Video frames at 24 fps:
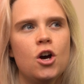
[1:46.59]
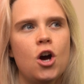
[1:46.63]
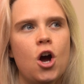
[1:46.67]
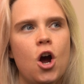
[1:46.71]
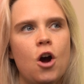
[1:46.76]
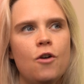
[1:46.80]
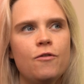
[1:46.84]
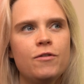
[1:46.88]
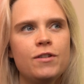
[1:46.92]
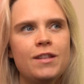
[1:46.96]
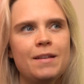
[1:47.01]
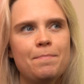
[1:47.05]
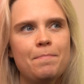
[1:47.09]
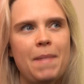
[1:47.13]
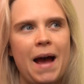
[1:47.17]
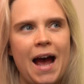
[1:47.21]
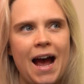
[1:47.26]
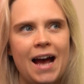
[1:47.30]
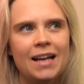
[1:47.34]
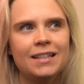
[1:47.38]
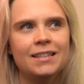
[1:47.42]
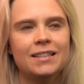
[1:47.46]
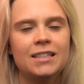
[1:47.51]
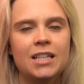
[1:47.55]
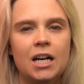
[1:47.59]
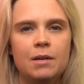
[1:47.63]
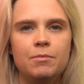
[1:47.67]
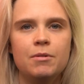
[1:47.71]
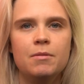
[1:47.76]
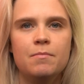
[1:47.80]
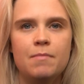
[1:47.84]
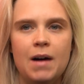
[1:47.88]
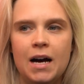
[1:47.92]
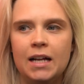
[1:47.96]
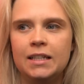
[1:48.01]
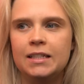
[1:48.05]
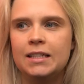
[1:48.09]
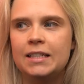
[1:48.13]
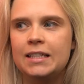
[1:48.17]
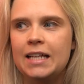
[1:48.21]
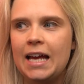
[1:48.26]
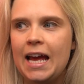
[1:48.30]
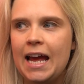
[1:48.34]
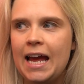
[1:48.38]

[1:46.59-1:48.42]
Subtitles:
over the past couple months,